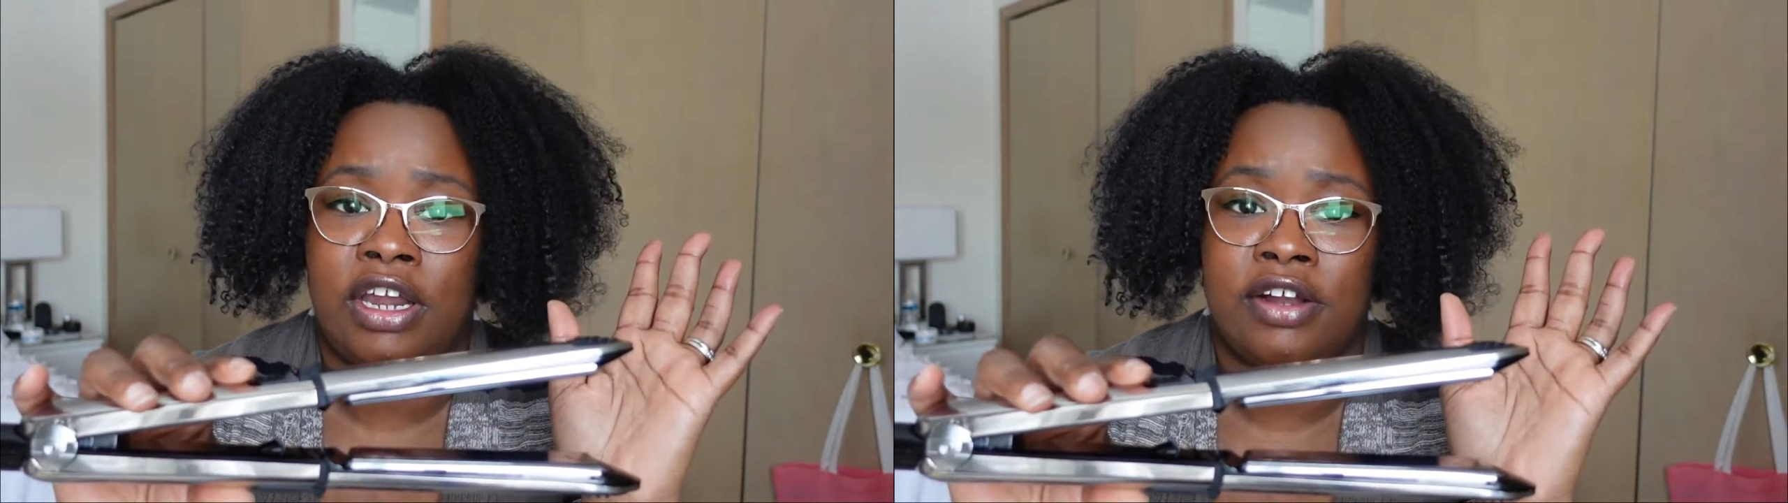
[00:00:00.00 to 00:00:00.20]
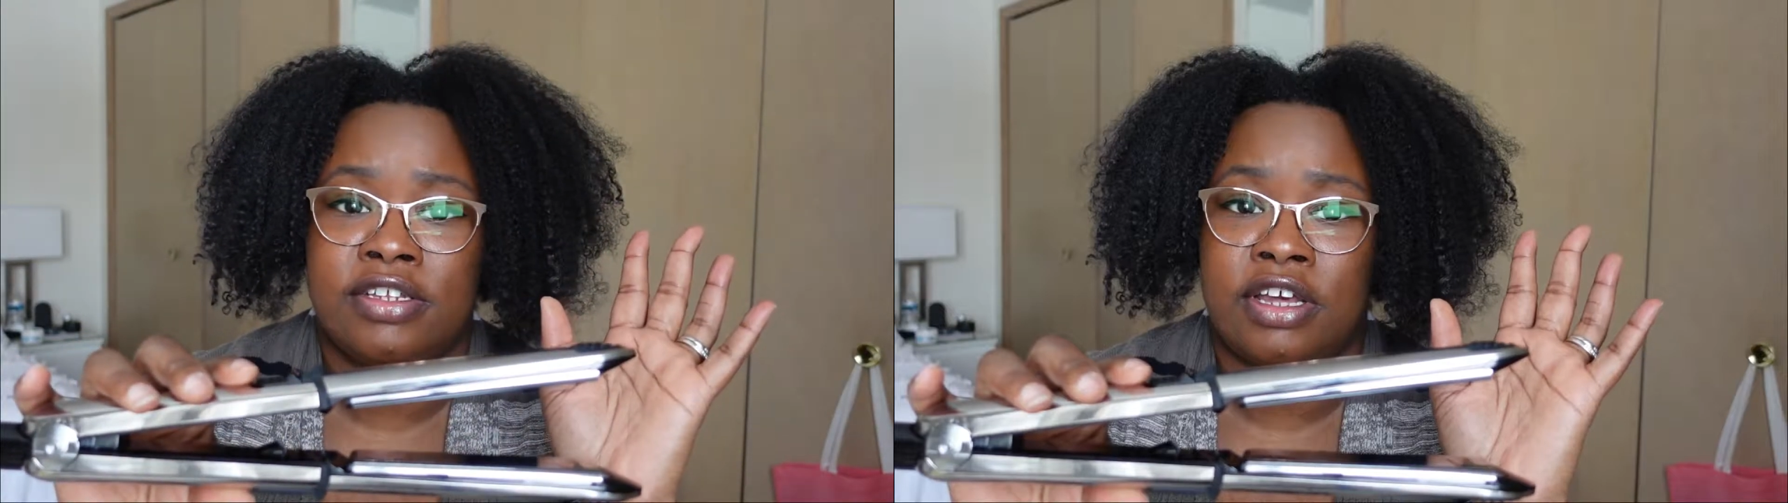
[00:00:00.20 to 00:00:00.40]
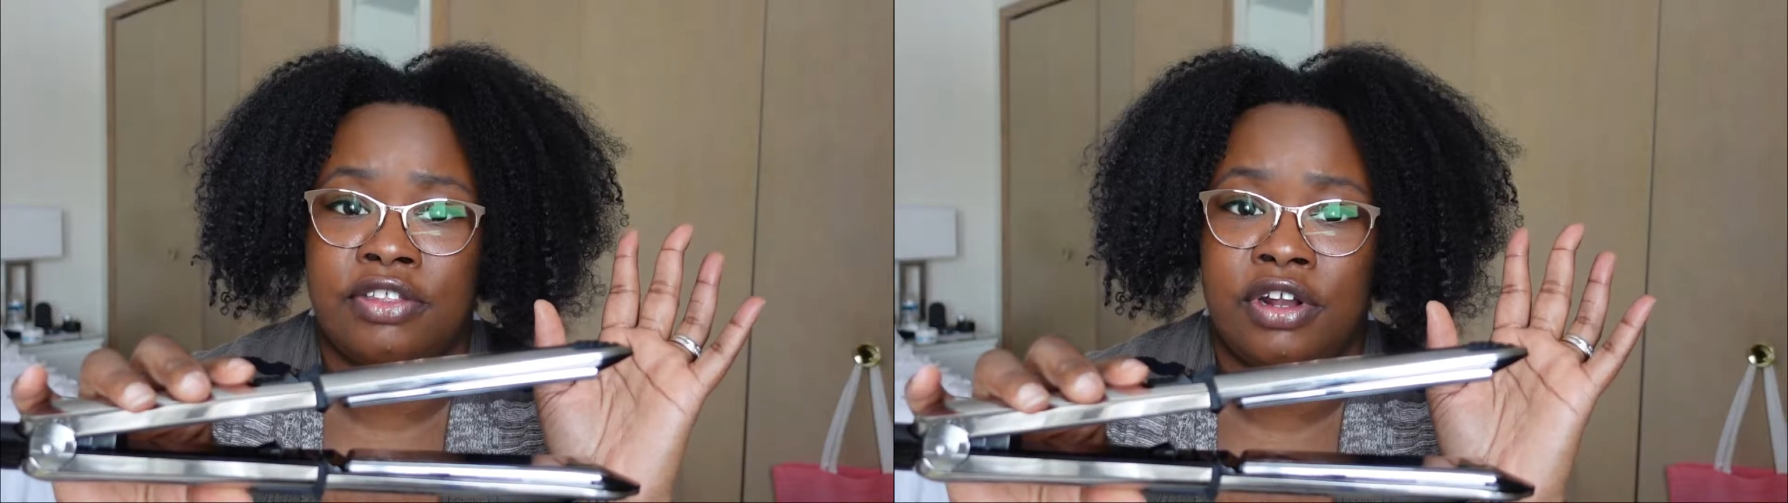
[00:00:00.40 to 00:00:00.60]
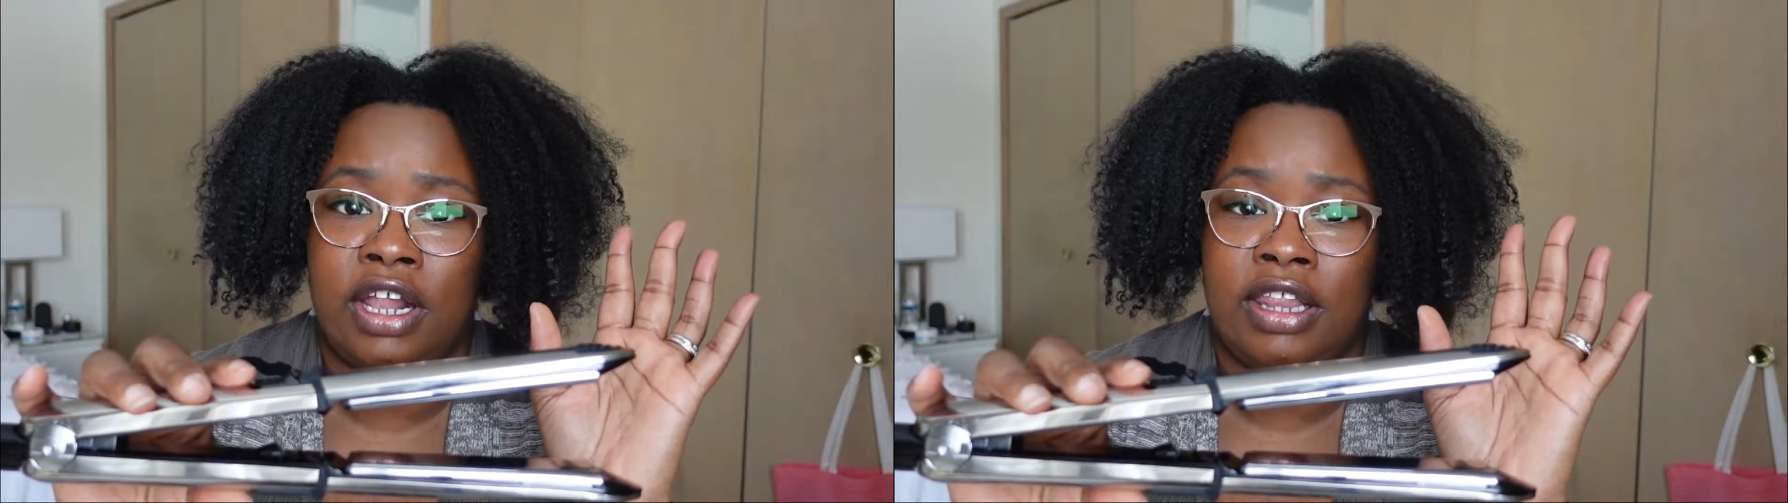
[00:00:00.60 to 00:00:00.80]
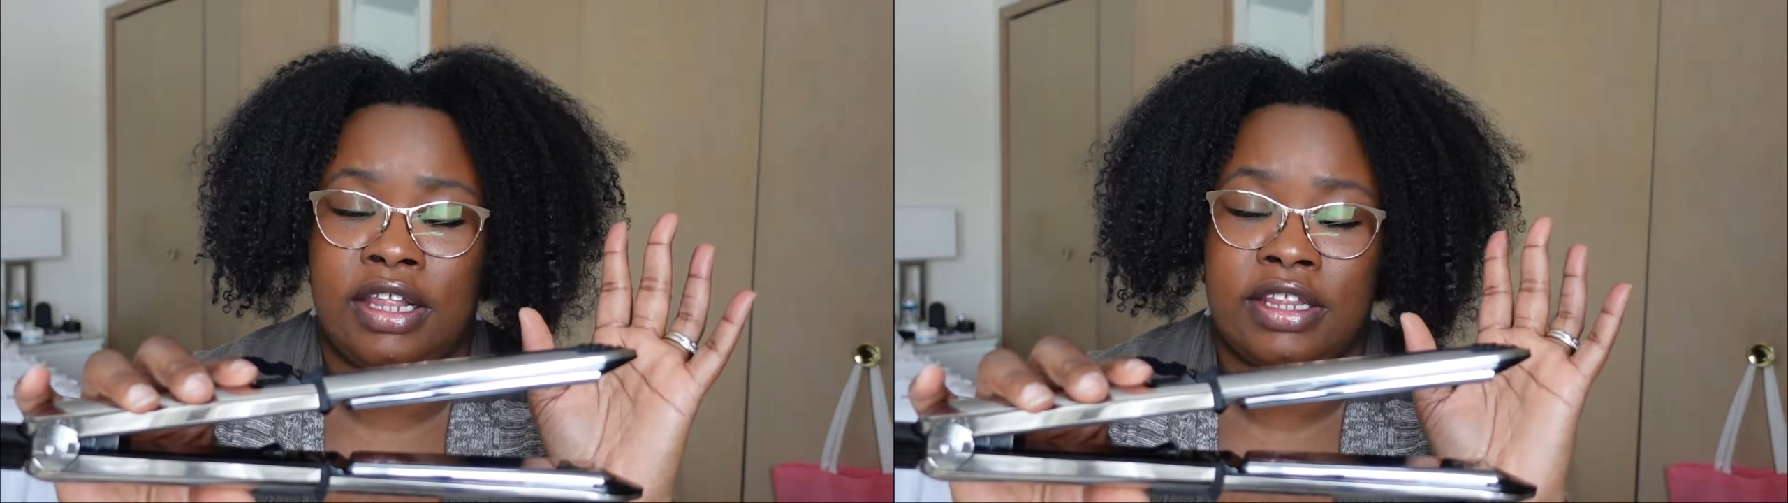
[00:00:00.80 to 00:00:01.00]
irons out
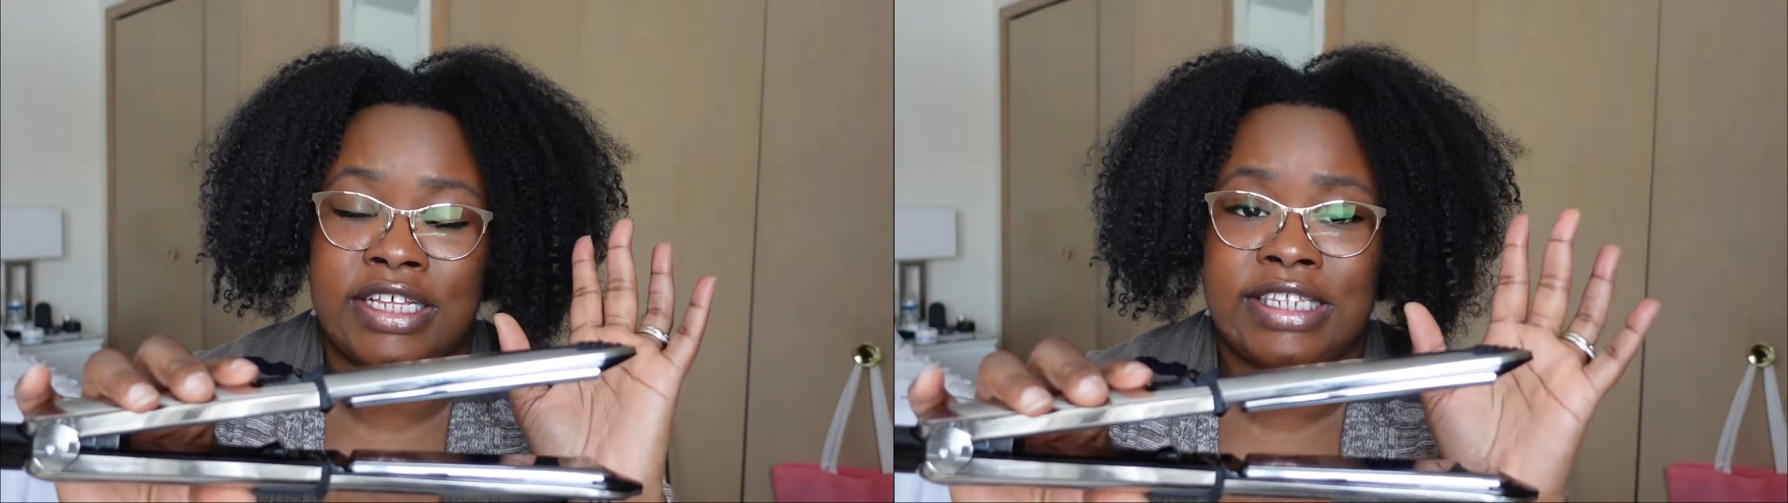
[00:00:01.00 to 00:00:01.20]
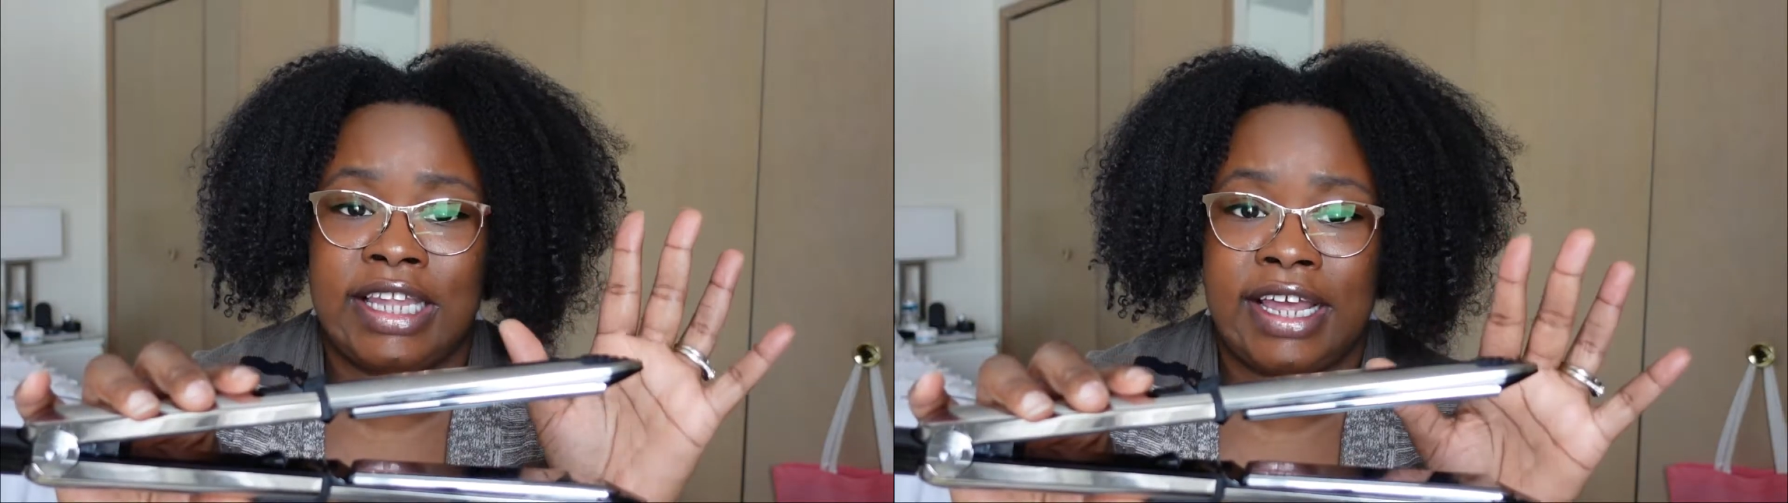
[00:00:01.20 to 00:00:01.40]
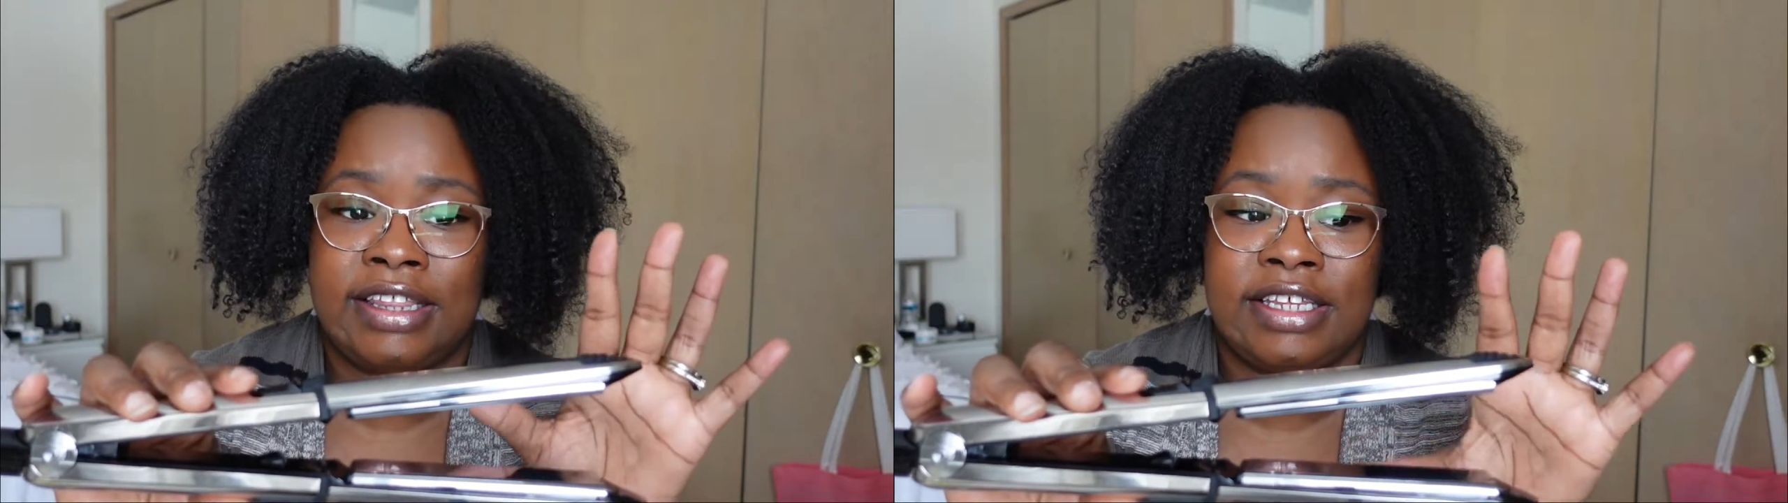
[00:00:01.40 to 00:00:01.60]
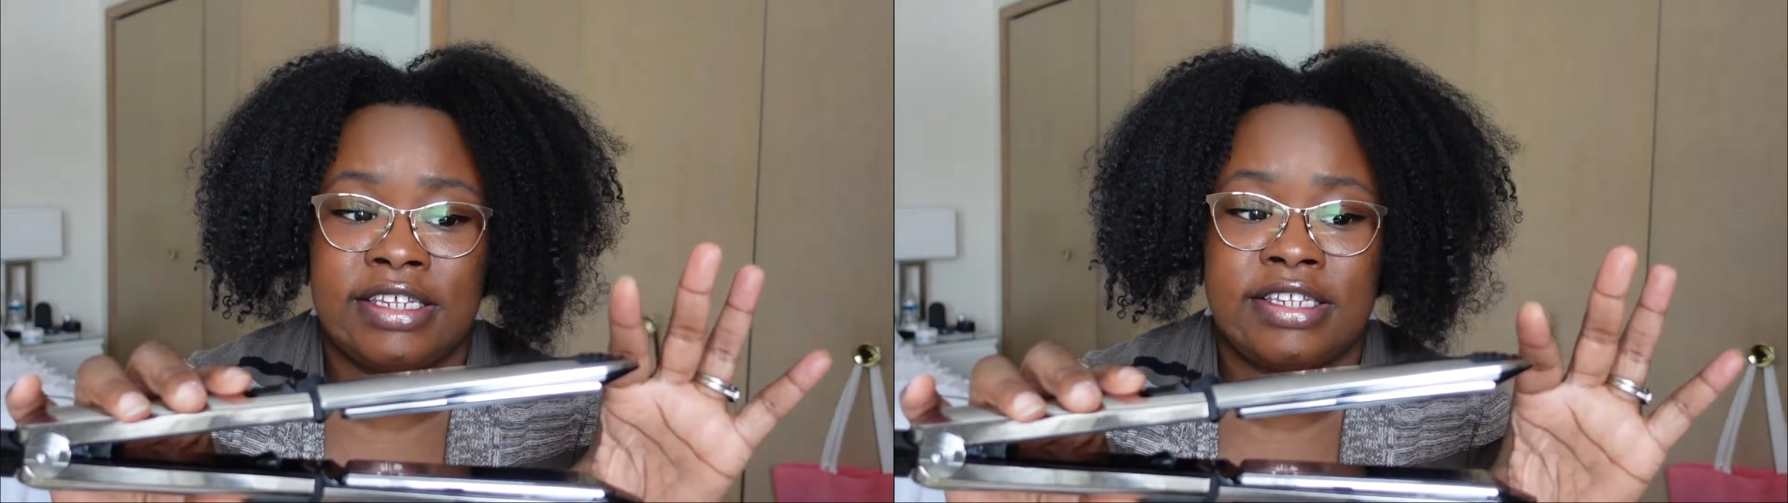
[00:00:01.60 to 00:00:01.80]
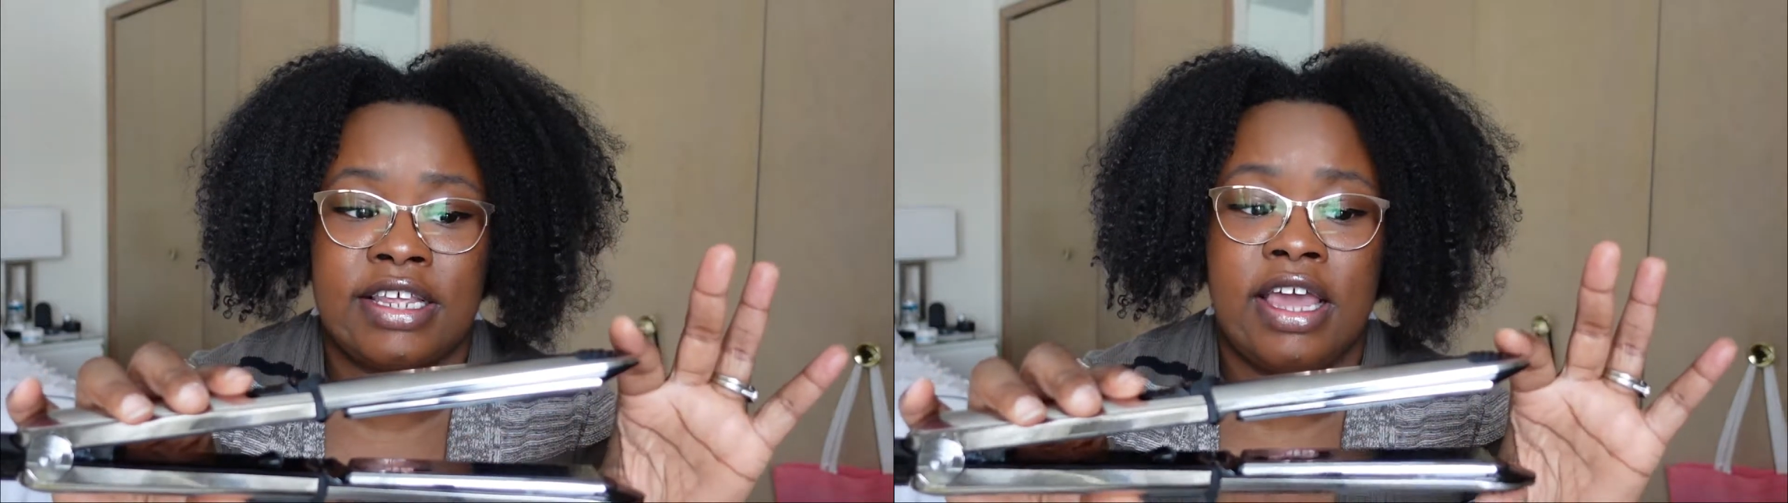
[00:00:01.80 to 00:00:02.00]
there that's like
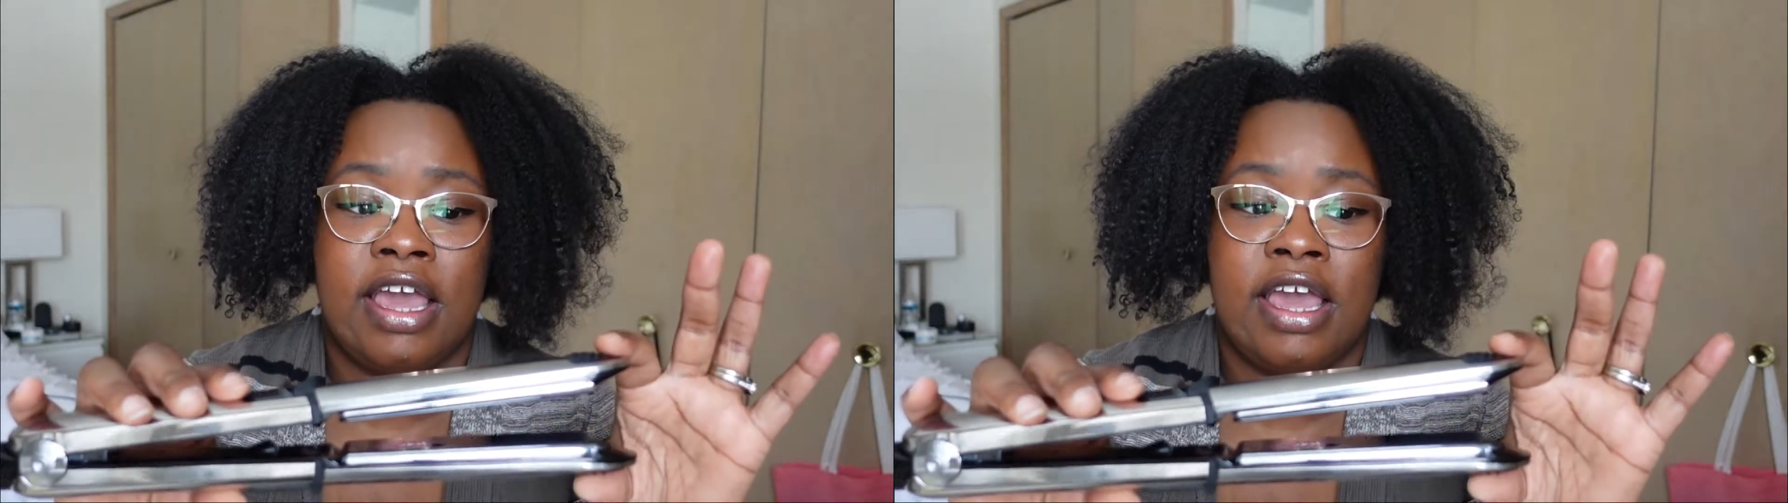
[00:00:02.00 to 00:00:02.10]
this,